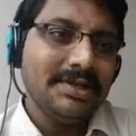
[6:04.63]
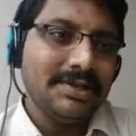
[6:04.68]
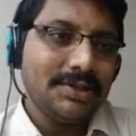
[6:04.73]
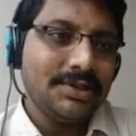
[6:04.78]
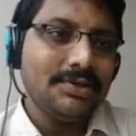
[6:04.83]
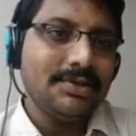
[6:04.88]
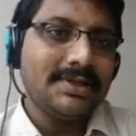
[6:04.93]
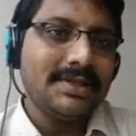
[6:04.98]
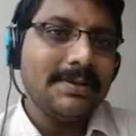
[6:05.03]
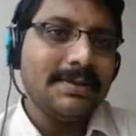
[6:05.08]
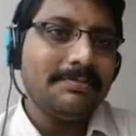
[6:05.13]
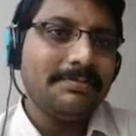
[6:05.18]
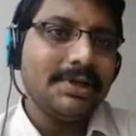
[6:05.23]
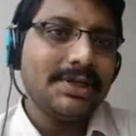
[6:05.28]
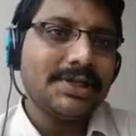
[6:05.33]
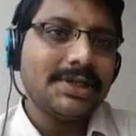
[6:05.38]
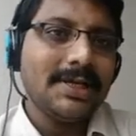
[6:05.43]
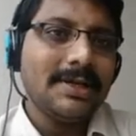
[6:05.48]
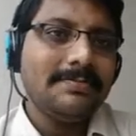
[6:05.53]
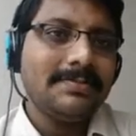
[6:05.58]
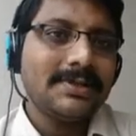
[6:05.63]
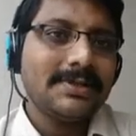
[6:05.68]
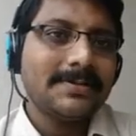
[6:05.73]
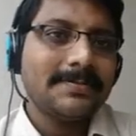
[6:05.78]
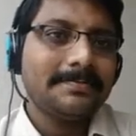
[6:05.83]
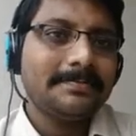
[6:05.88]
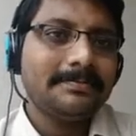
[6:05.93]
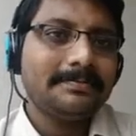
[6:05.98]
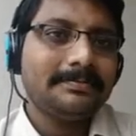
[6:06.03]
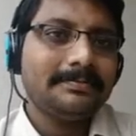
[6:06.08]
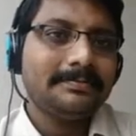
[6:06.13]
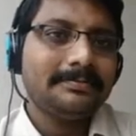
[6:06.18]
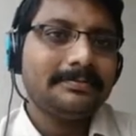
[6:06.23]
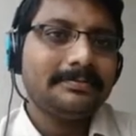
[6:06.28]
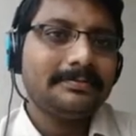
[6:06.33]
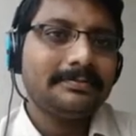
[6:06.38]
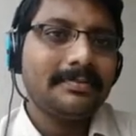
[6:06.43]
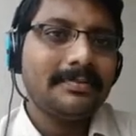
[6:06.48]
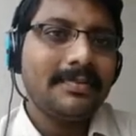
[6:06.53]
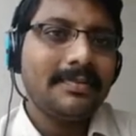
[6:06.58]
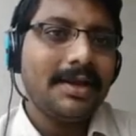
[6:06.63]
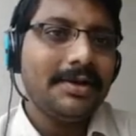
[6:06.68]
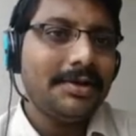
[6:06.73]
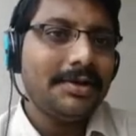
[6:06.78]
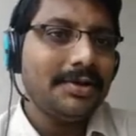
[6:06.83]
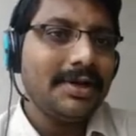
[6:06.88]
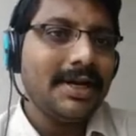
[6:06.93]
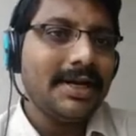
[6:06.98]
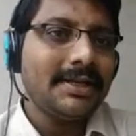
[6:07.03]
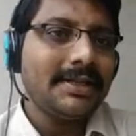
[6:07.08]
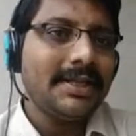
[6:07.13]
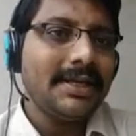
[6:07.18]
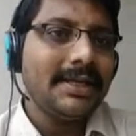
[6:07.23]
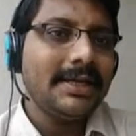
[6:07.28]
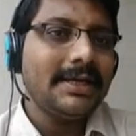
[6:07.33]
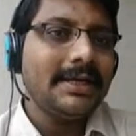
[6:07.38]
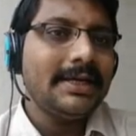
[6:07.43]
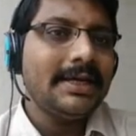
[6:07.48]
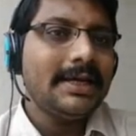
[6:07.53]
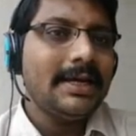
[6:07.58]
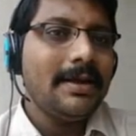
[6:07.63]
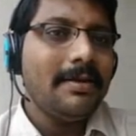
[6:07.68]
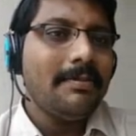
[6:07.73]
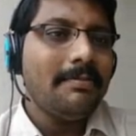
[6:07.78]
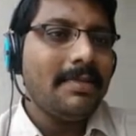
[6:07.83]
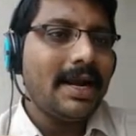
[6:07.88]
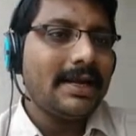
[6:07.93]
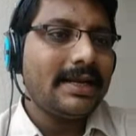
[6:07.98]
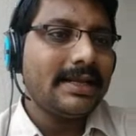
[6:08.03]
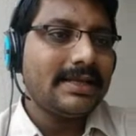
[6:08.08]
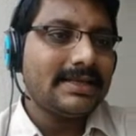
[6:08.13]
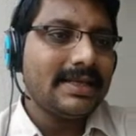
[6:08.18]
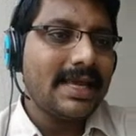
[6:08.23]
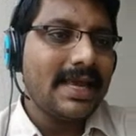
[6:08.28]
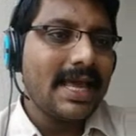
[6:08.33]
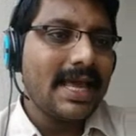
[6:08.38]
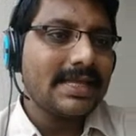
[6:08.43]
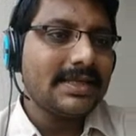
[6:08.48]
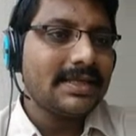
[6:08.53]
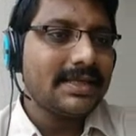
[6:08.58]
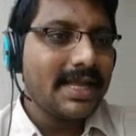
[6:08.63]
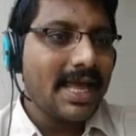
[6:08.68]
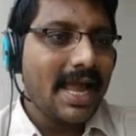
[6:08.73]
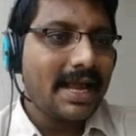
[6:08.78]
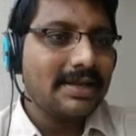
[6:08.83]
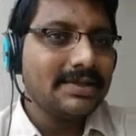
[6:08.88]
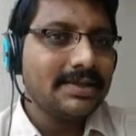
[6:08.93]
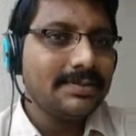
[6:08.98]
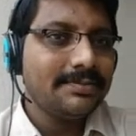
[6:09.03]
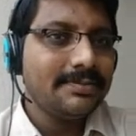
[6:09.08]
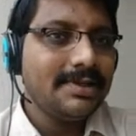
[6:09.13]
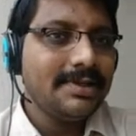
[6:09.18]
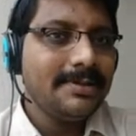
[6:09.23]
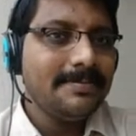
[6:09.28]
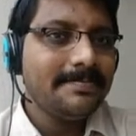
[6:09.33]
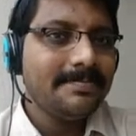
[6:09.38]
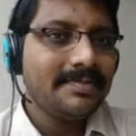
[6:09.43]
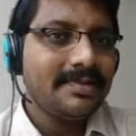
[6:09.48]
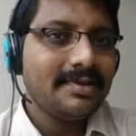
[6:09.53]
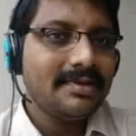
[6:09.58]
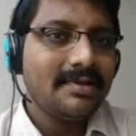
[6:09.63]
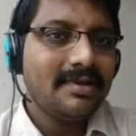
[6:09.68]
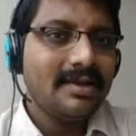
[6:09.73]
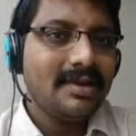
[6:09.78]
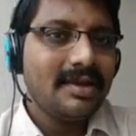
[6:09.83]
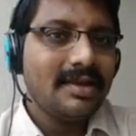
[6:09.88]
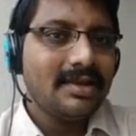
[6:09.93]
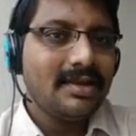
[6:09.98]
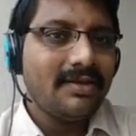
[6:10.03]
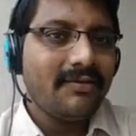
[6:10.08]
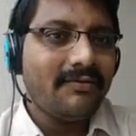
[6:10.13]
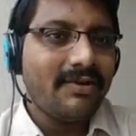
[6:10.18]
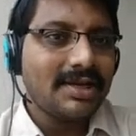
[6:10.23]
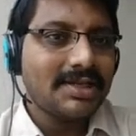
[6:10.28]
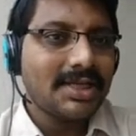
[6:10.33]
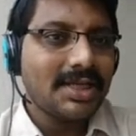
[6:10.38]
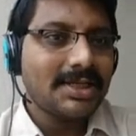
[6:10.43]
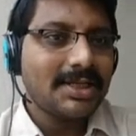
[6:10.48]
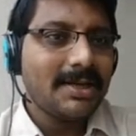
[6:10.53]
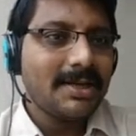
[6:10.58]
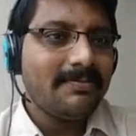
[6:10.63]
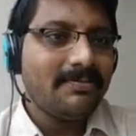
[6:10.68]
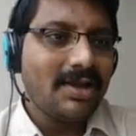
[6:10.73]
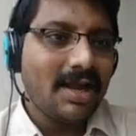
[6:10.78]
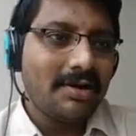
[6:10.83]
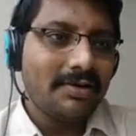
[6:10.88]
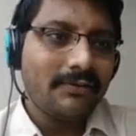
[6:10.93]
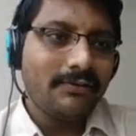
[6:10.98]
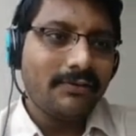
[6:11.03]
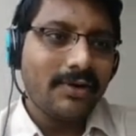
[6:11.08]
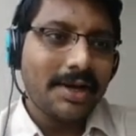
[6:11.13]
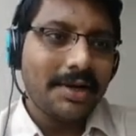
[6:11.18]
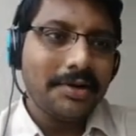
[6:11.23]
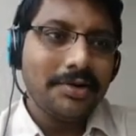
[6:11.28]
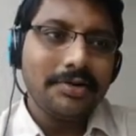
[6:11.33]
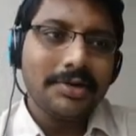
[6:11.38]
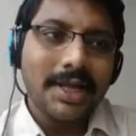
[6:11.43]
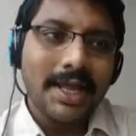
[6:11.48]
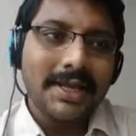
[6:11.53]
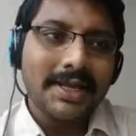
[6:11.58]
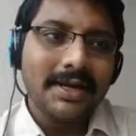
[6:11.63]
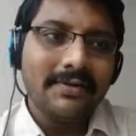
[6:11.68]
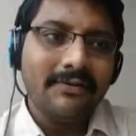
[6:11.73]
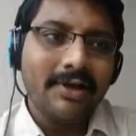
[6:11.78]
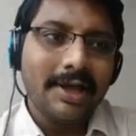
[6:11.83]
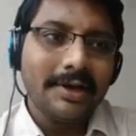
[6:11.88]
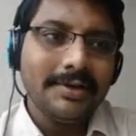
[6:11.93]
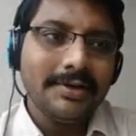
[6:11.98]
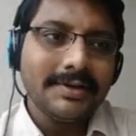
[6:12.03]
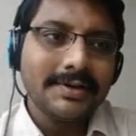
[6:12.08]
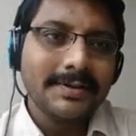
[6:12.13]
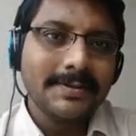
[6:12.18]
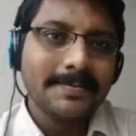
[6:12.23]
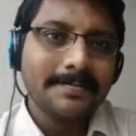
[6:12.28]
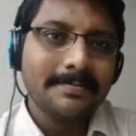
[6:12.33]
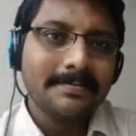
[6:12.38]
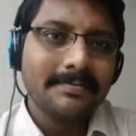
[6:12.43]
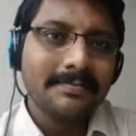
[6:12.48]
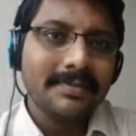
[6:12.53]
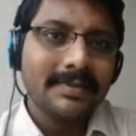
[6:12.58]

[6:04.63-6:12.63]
So simple steps to get the matrix A as a diagonalizable. The first step, we have to find out eigenvalues.